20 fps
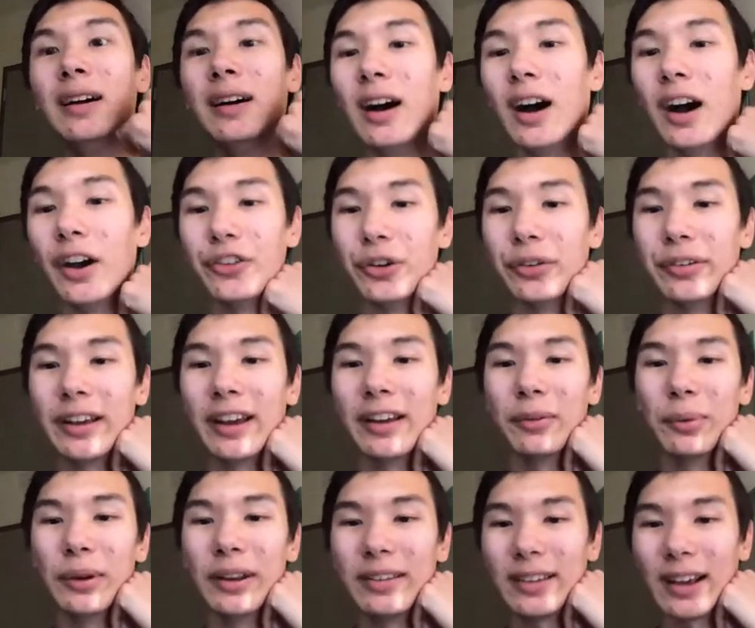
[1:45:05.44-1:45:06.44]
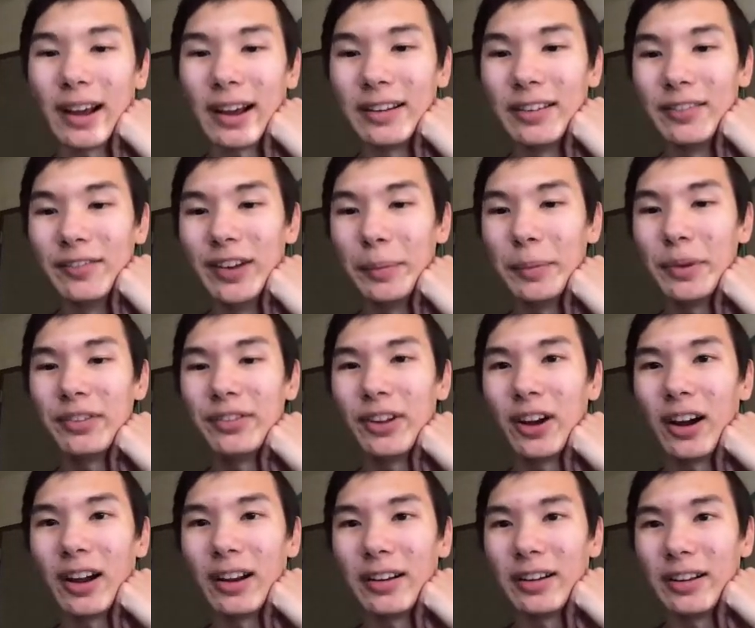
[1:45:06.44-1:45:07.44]
So Git reset. Vim is
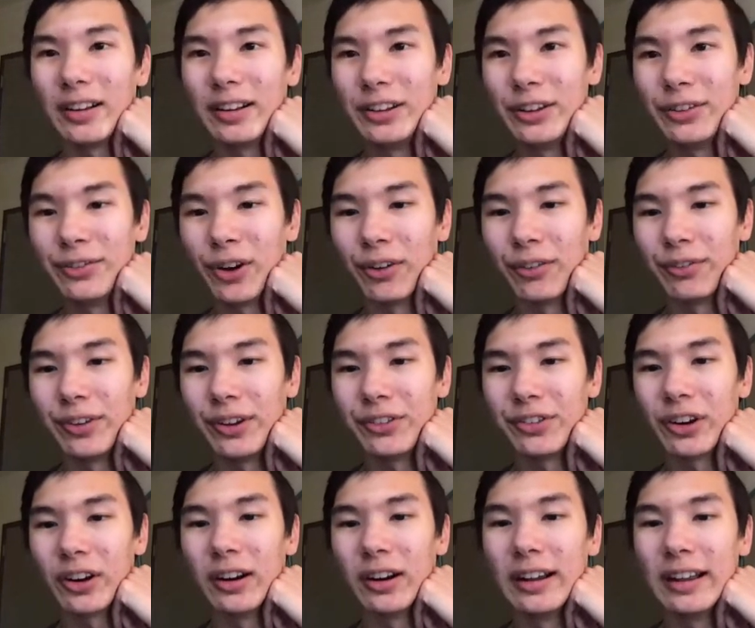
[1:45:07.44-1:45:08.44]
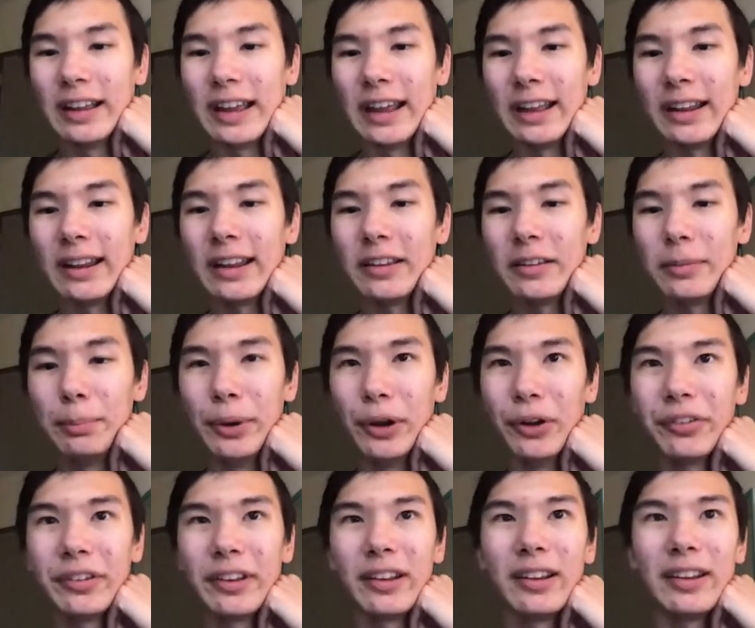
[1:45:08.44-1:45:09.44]
not a default feature. It is
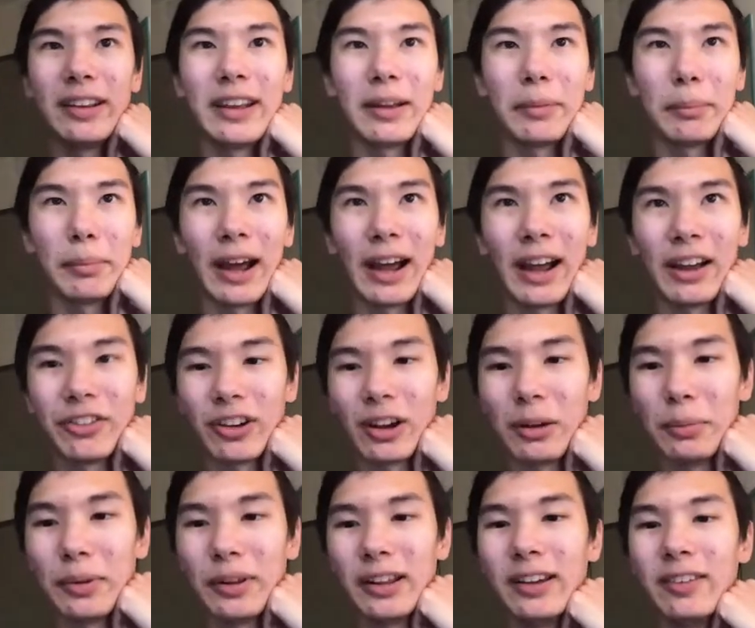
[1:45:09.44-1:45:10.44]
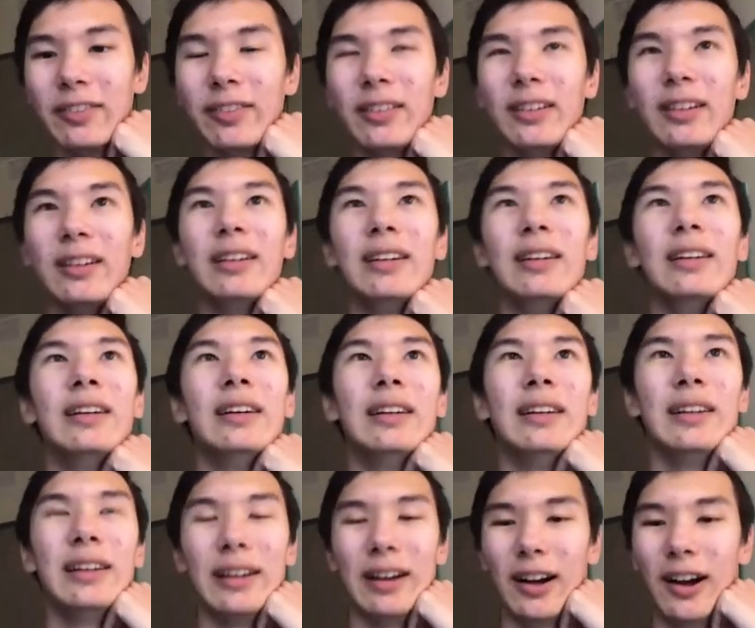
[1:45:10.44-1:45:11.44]
built into Git Bash, I believe.
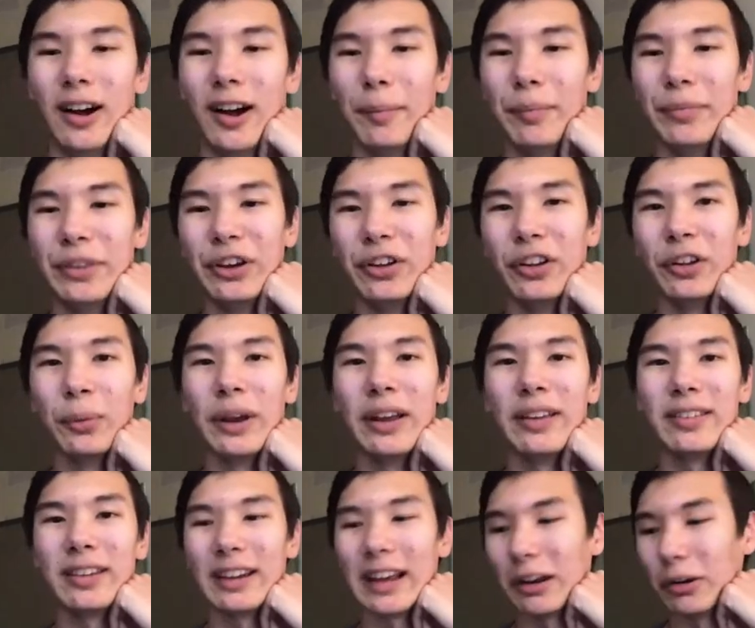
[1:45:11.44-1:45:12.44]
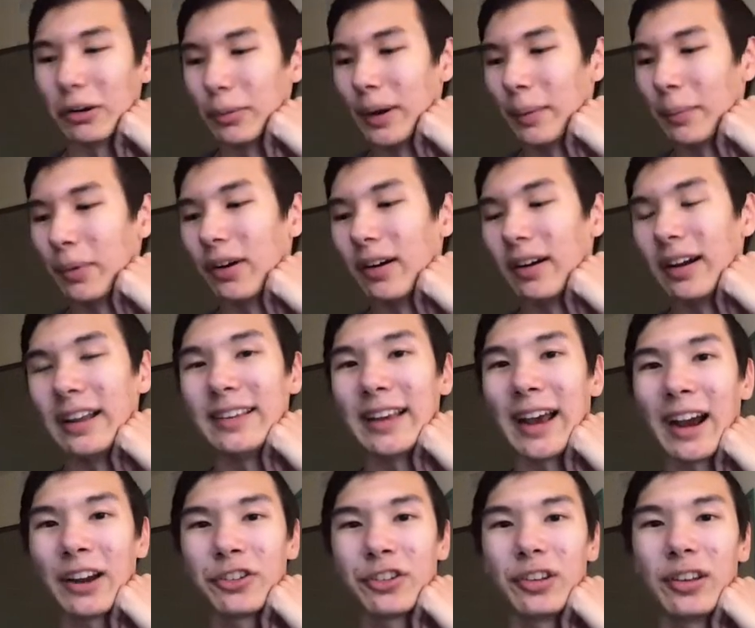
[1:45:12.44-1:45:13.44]
The only reason, and remember, it's
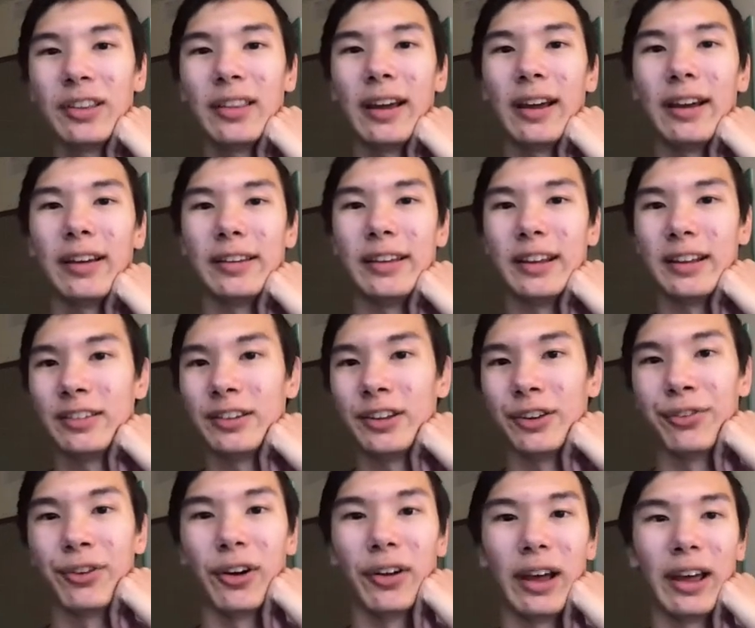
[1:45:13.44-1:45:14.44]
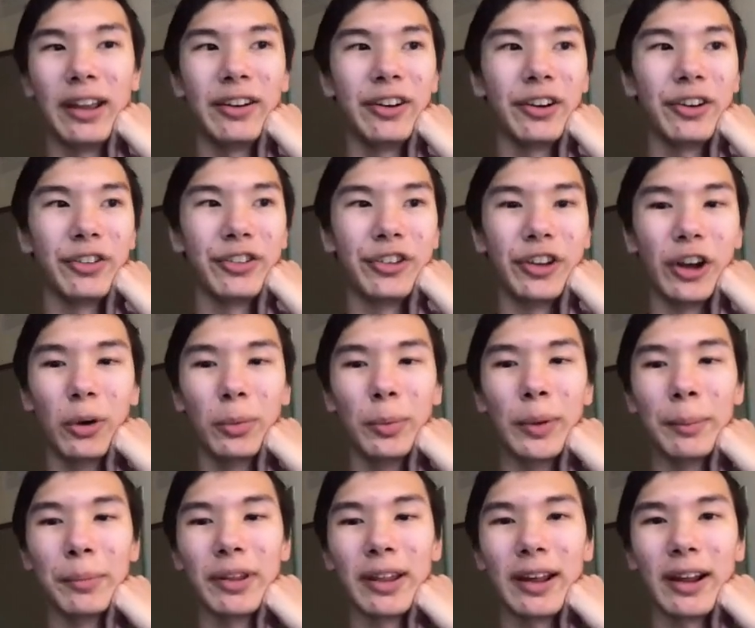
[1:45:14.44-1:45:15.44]
actually that Git's default editor. So
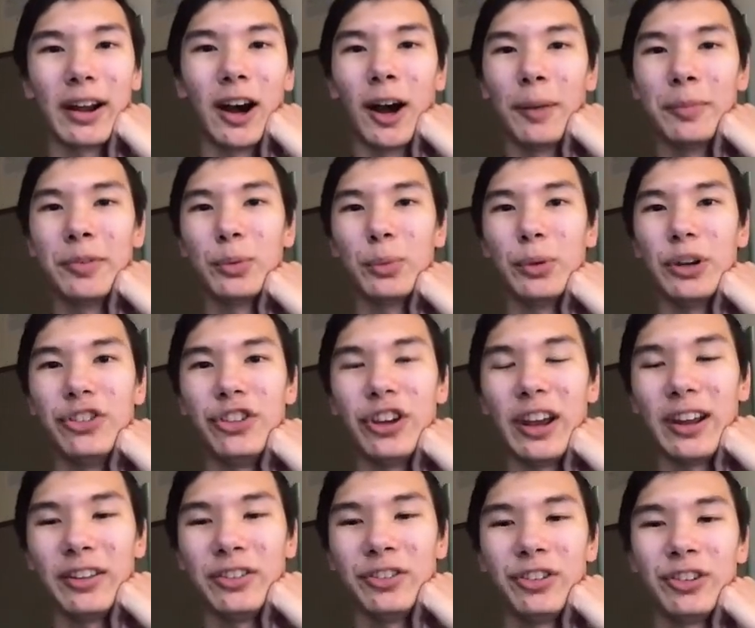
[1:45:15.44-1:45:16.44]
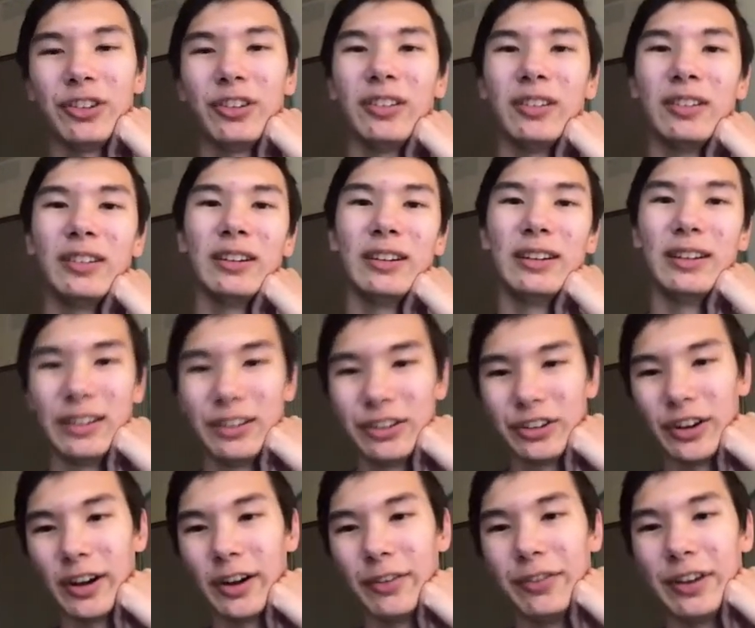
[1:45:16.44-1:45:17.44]
remember that option we changed
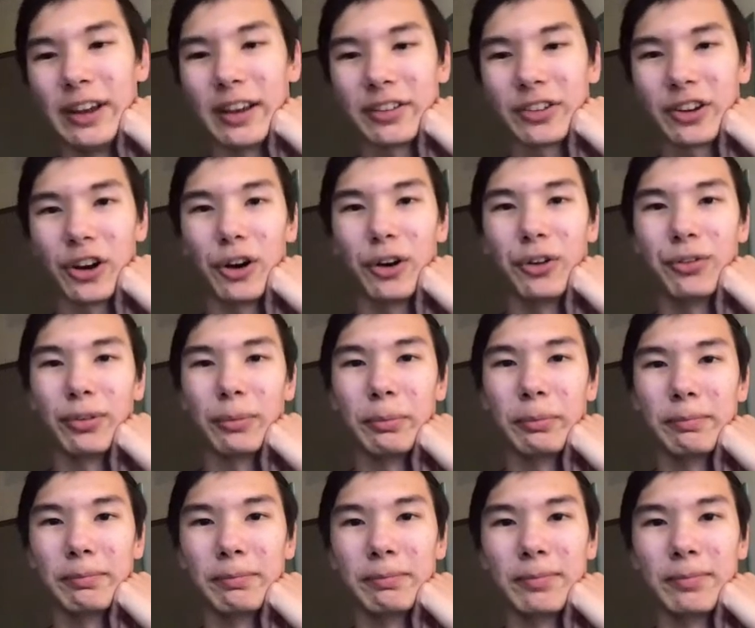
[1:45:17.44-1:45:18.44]
to VS Code from